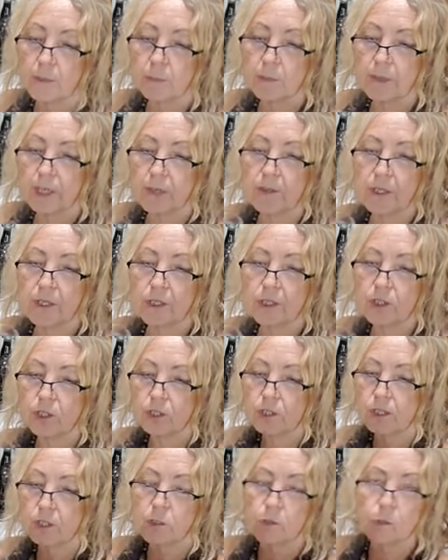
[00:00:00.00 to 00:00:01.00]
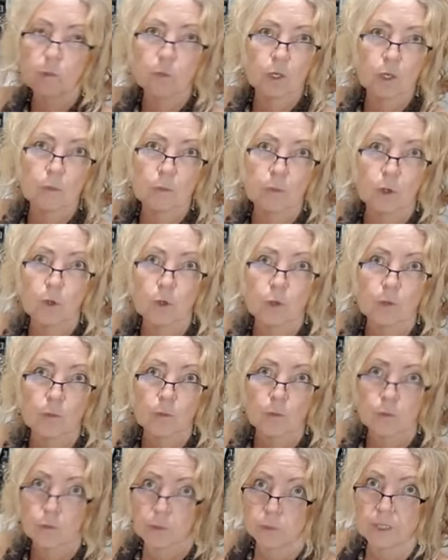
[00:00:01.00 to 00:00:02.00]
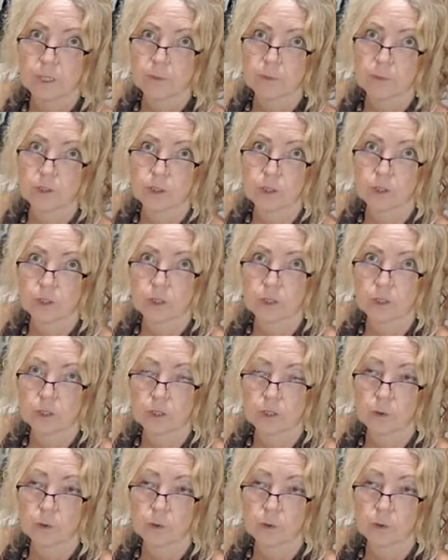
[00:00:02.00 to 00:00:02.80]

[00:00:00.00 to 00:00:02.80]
But if it's just lukewarm or room temperature